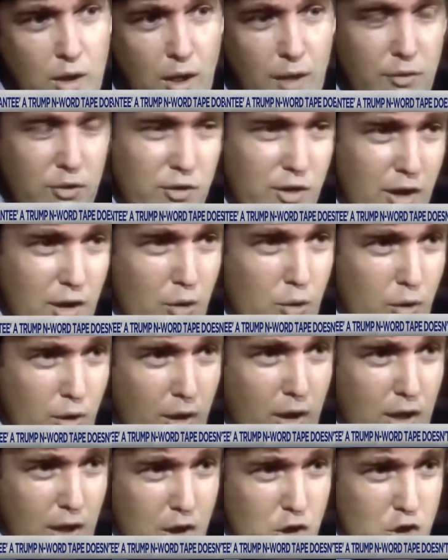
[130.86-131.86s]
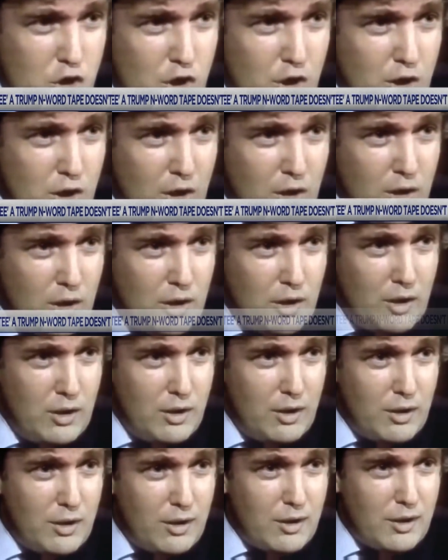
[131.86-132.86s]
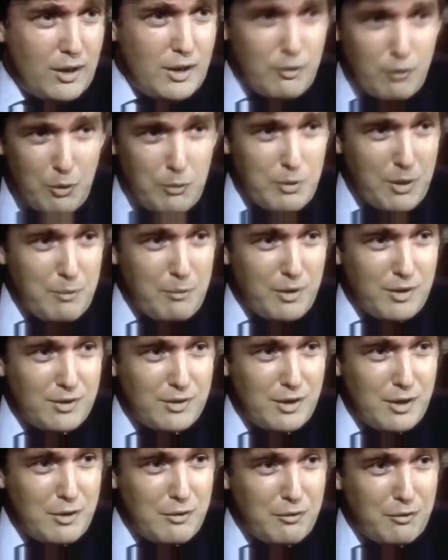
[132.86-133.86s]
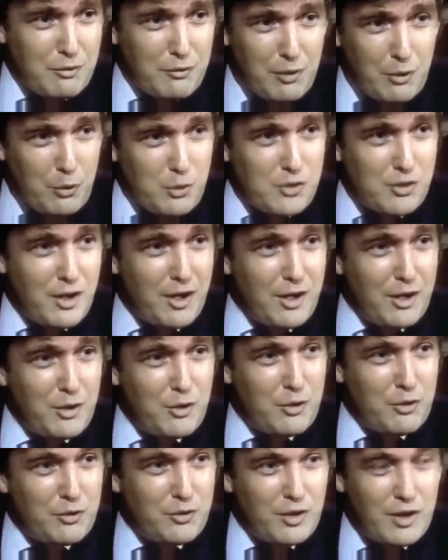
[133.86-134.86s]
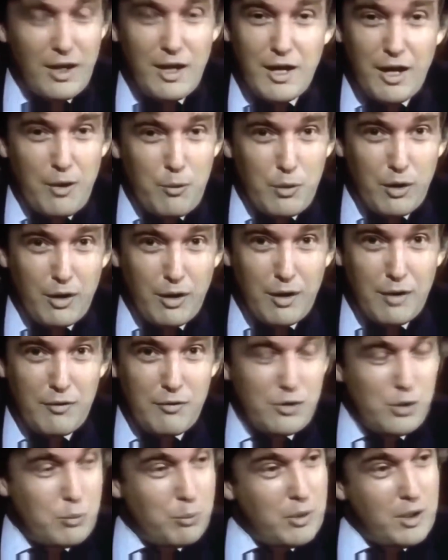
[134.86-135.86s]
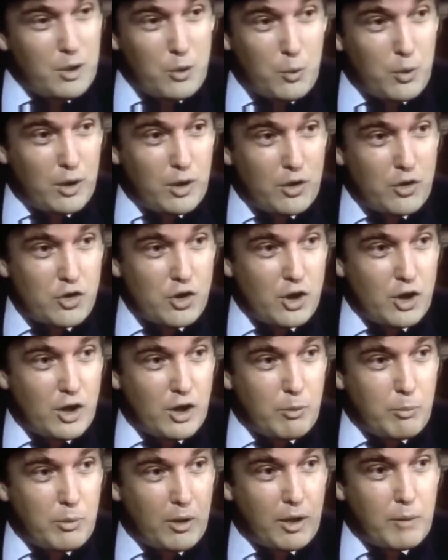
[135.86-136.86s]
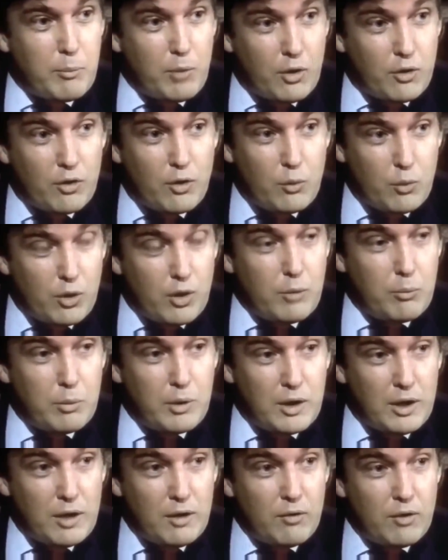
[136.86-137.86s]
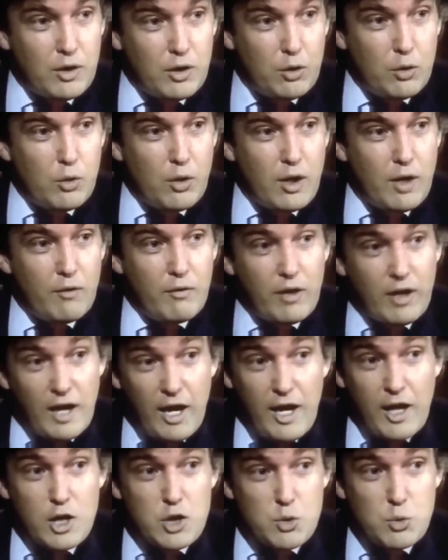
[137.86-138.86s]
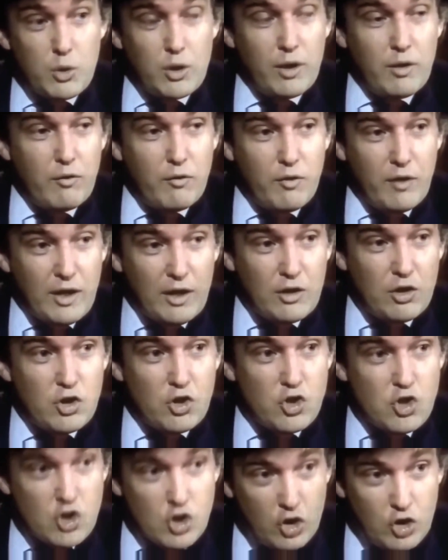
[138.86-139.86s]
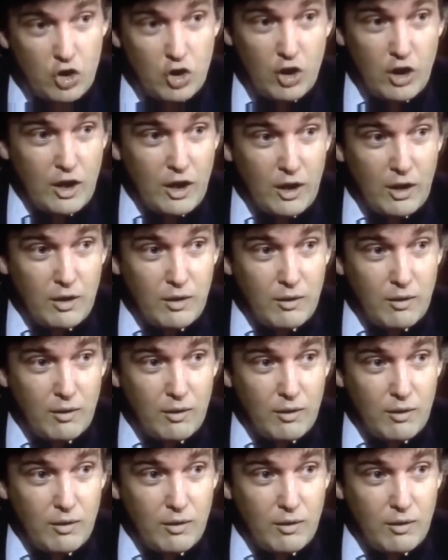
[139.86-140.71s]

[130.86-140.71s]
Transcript: I've said on occasion, even about myself, if I were starting off today, I would love to be a well-educated black, because I really believe they do have an actual advantage today.